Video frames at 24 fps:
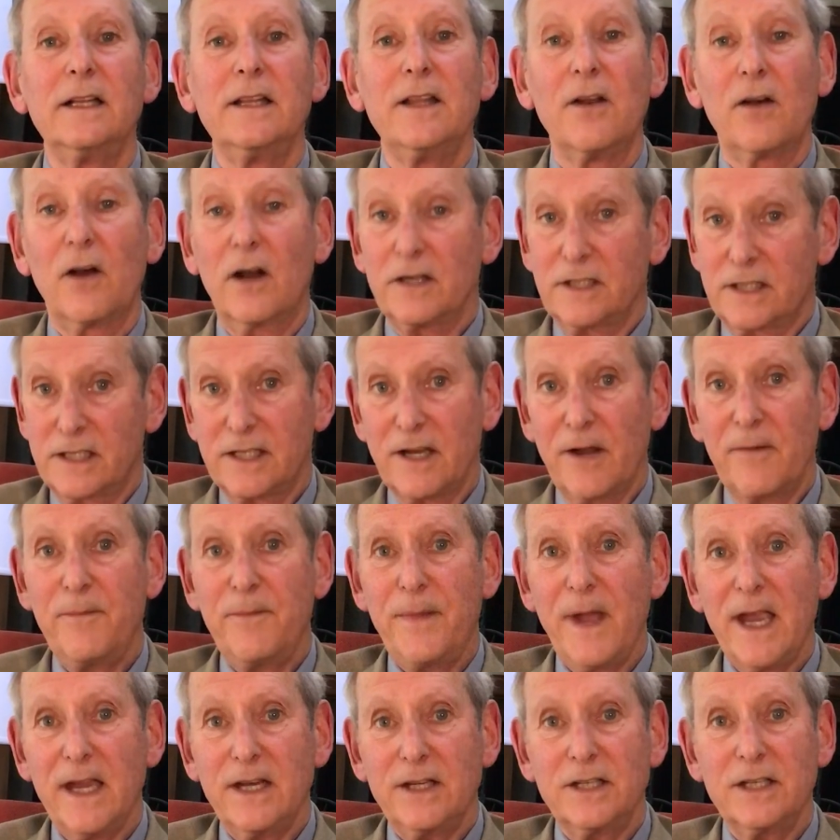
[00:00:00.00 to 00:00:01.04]
There are some
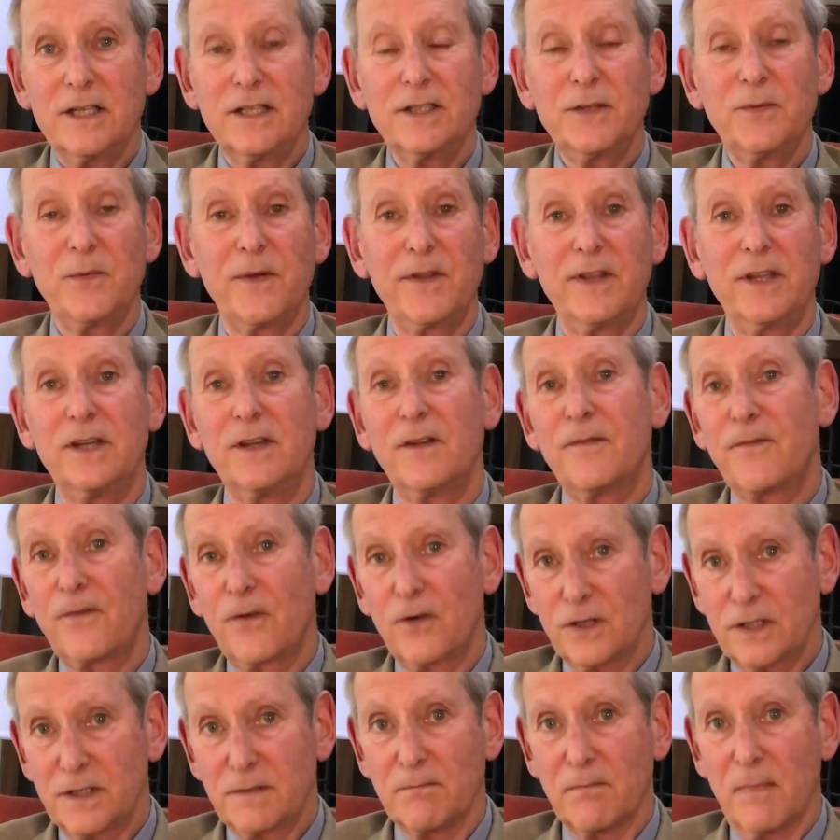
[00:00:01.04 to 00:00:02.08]
patients within the
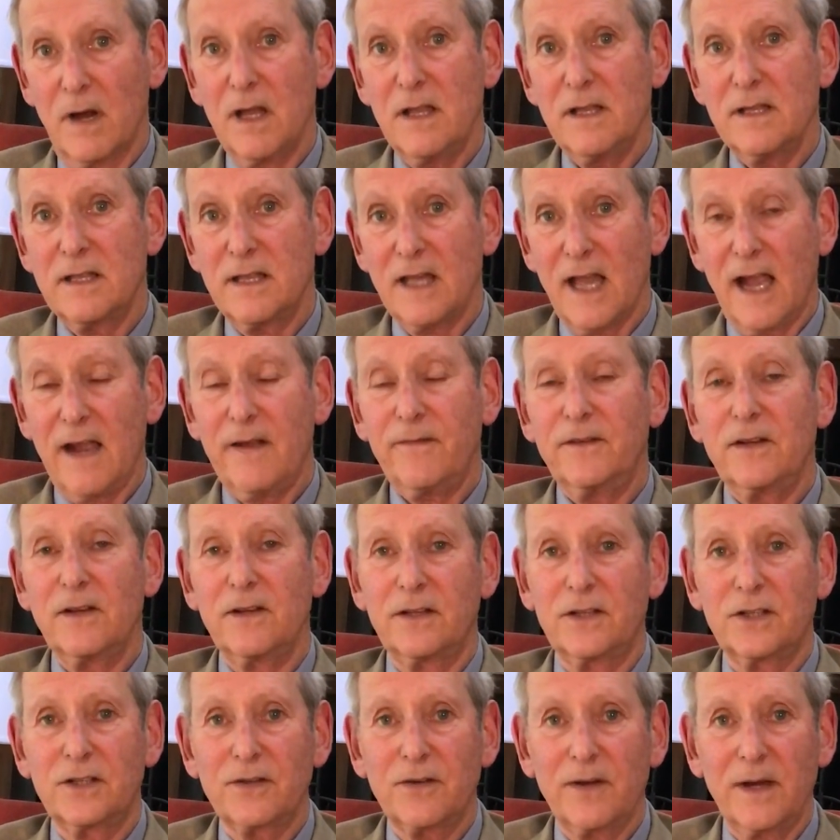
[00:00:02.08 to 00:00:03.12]
first month after
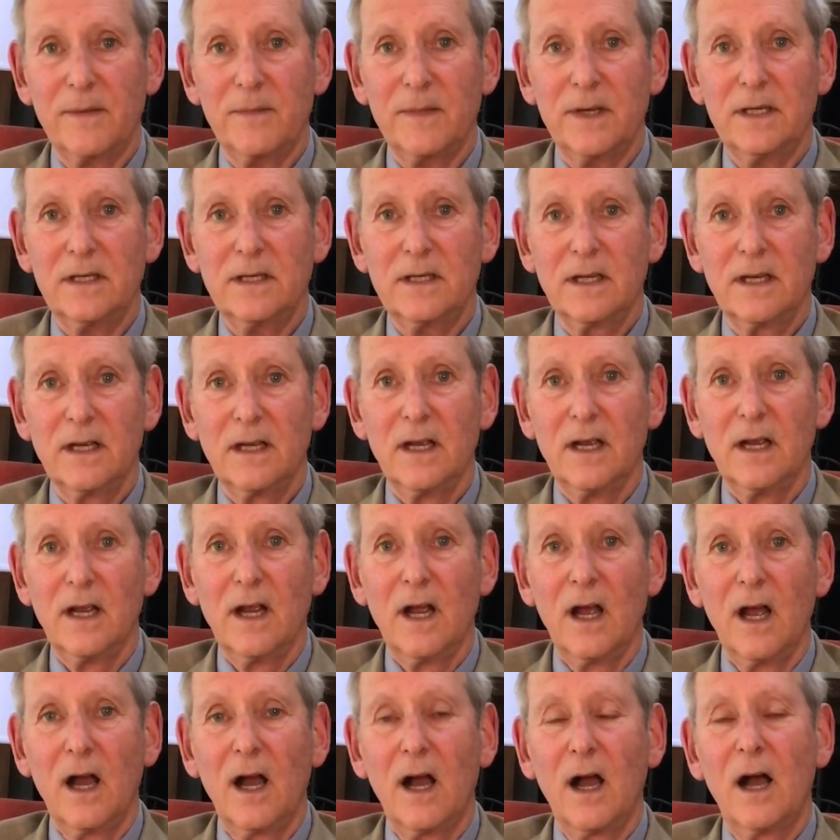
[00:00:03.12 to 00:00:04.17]
the treatment
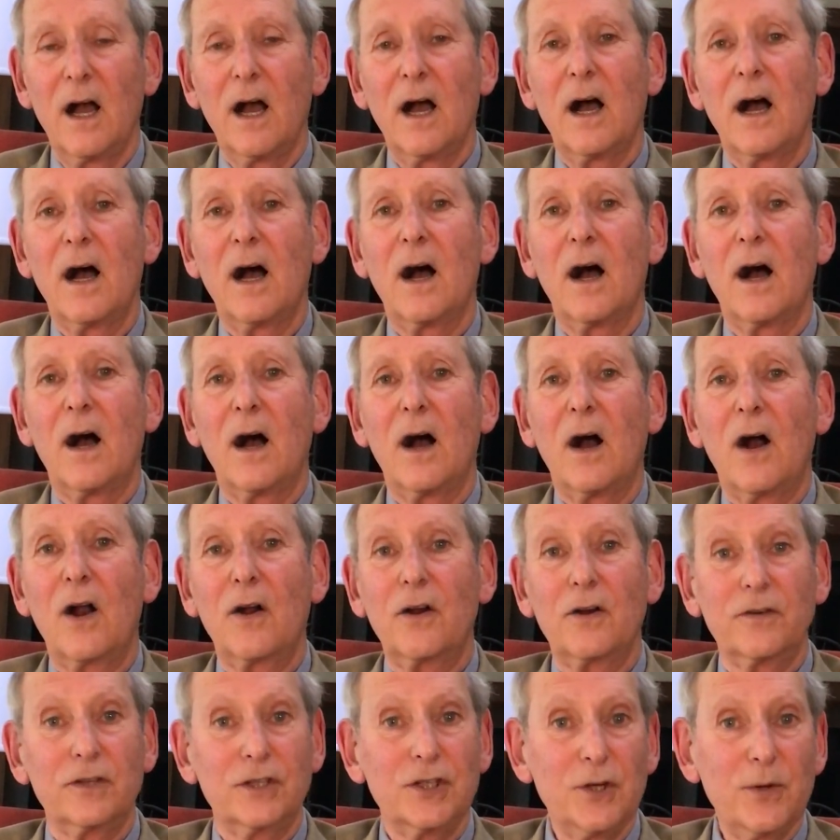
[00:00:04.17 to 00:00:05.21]

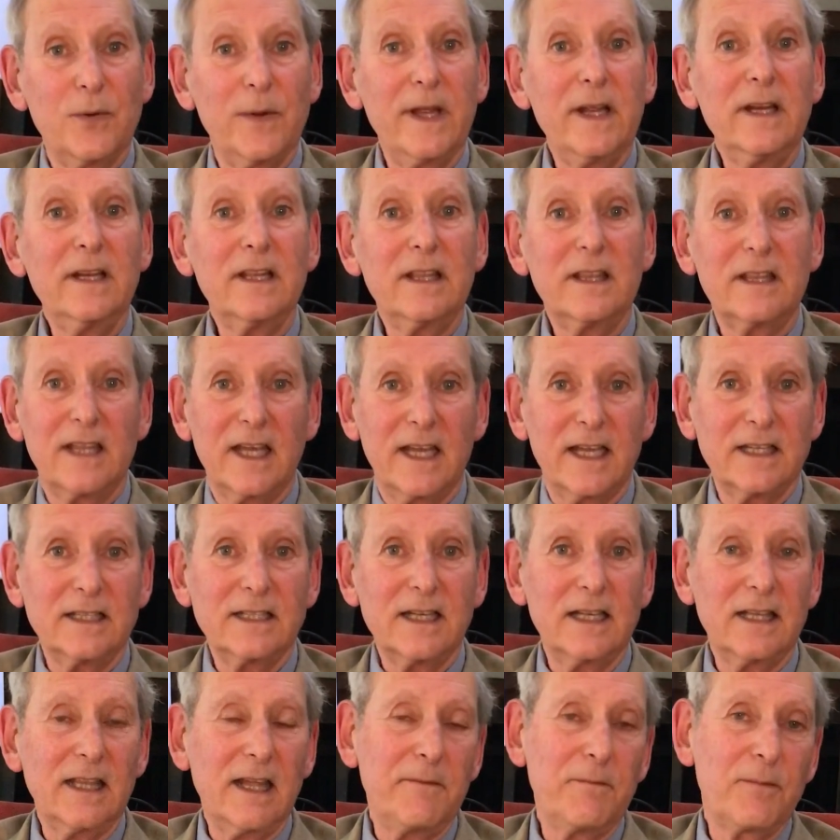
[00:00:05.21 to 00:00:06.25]
are doing the things
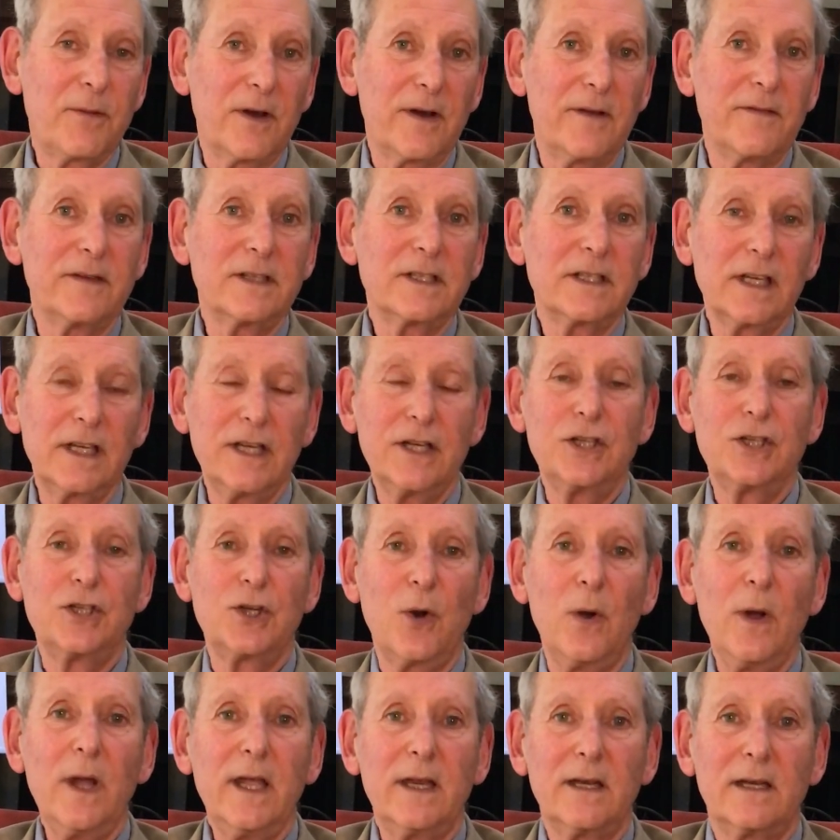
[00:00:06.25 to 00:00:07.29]
that they previously
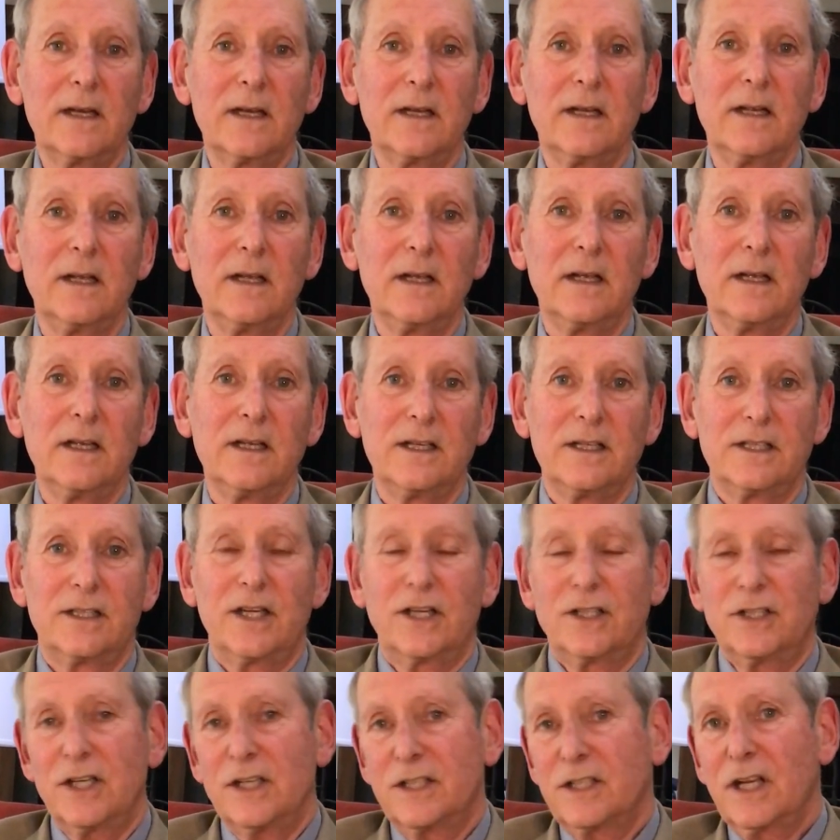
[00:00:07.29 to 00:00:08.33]
enjoyed,
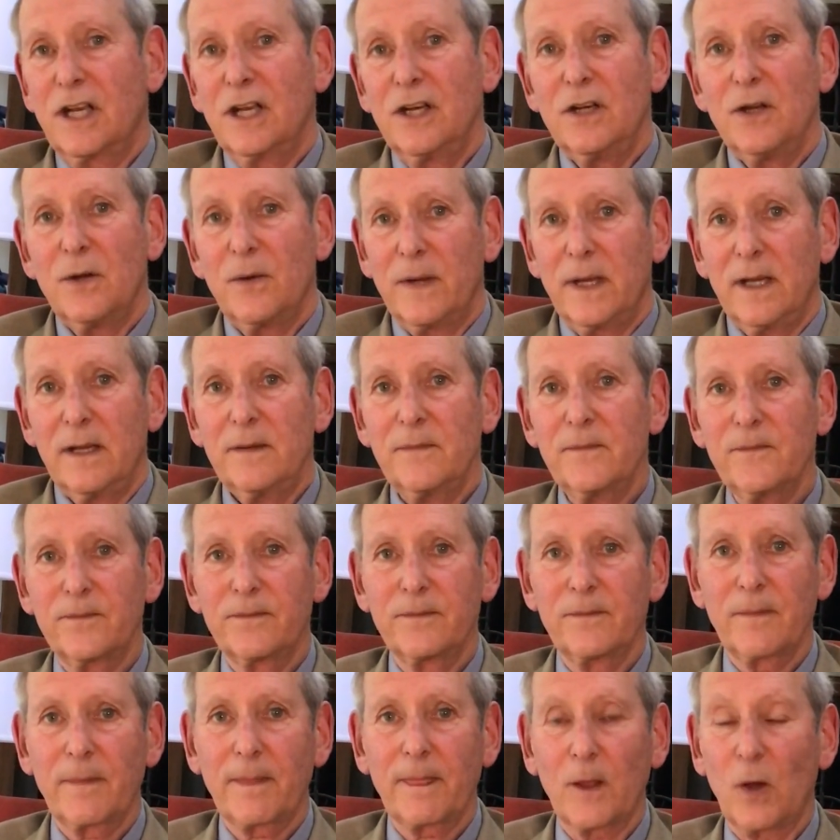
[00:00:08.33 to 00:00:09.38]
such as canoeing
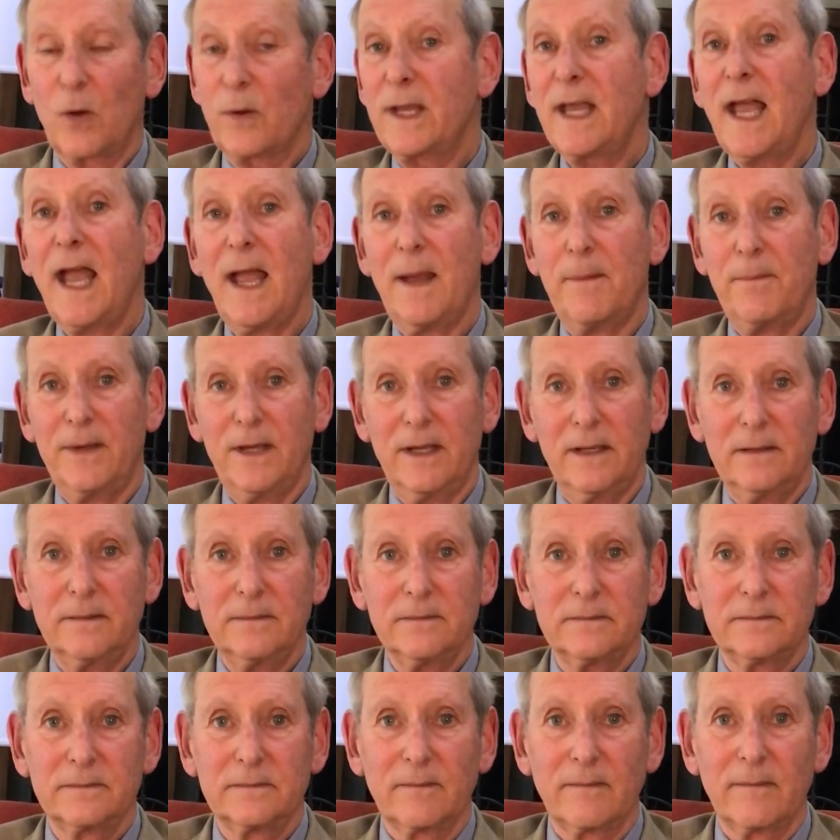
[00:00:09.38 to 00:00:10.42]
or camping.
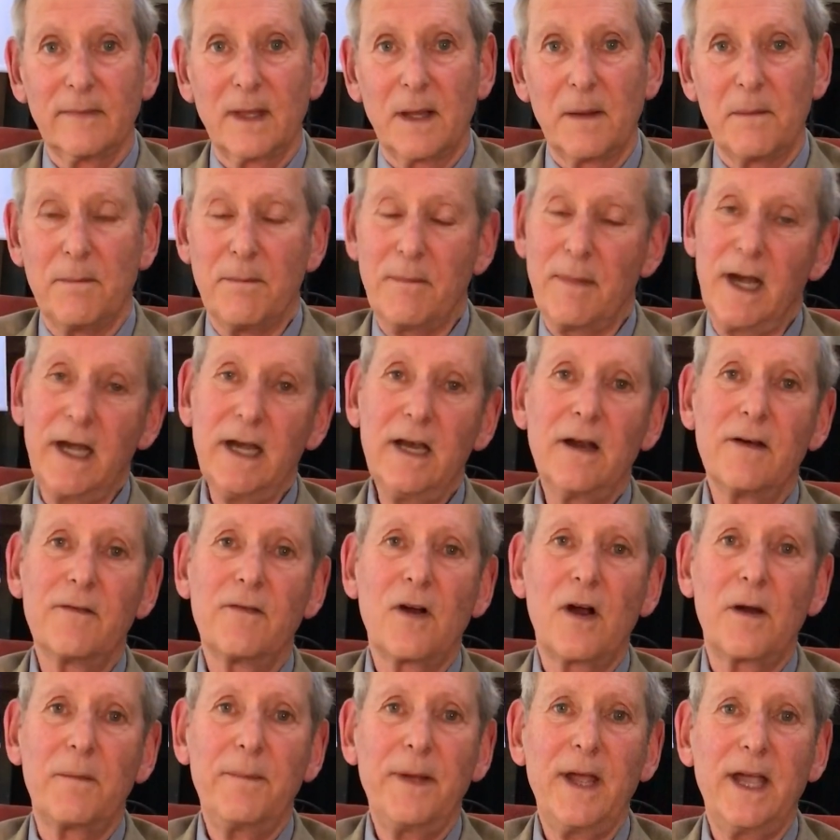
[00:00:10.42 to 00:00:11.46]
Many of
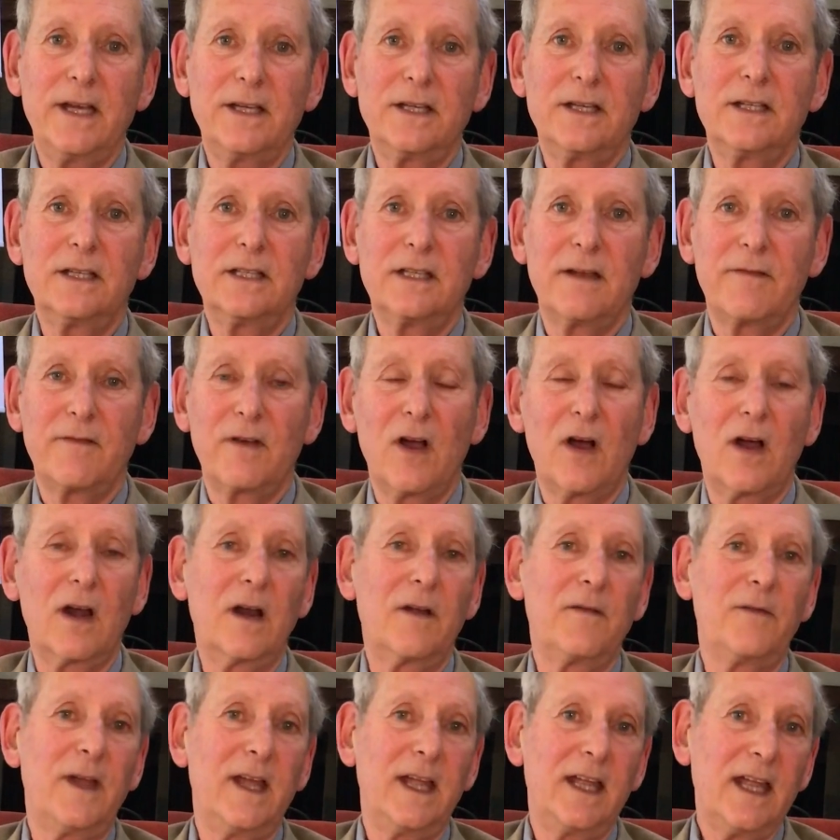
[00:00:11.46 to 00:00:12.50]
our patients have gone
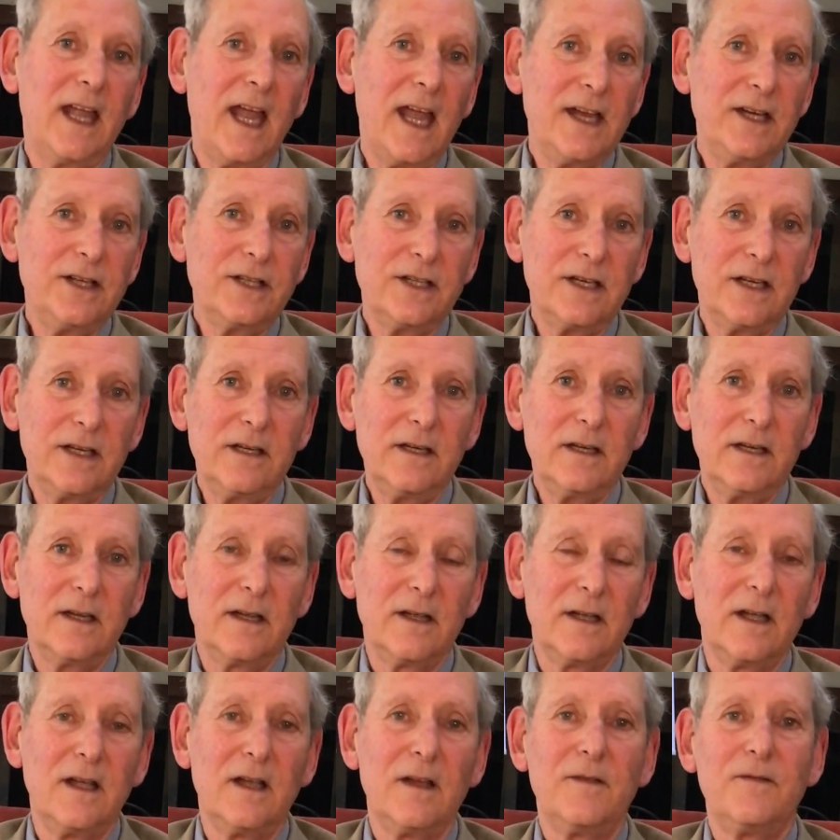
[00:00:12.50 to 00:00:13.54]
on vacation,
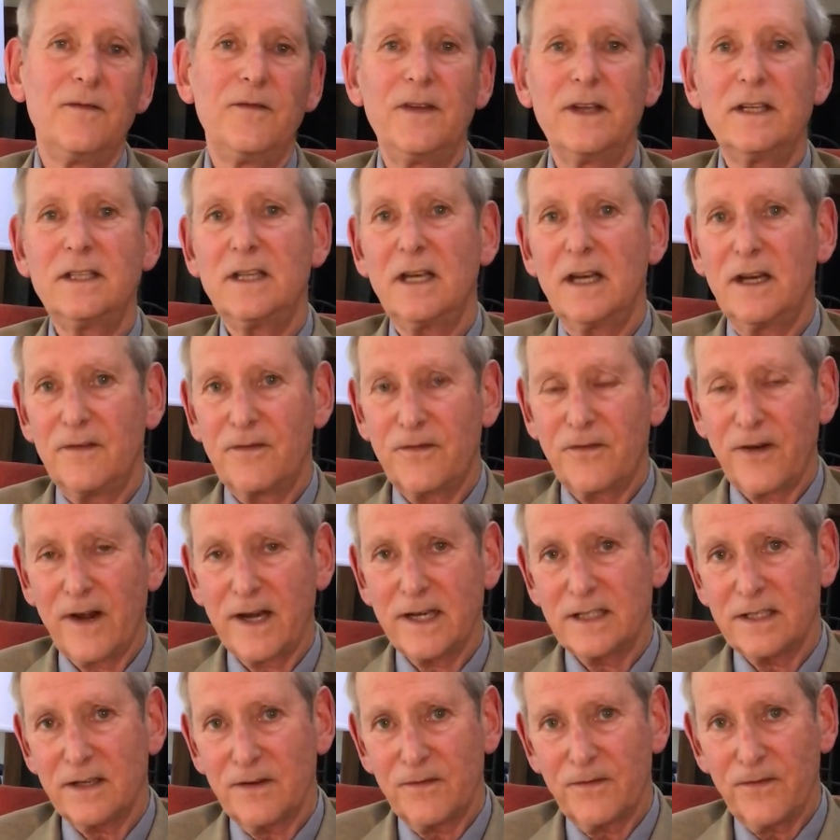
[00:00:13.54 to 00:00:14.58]
visited
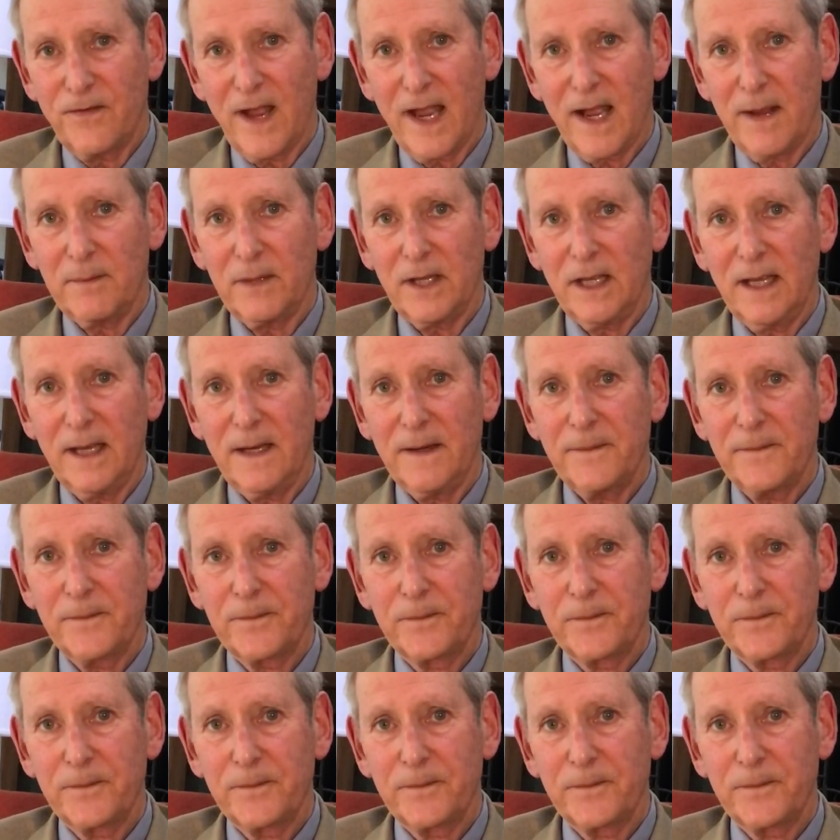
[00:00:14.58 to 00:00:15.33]
friends and family,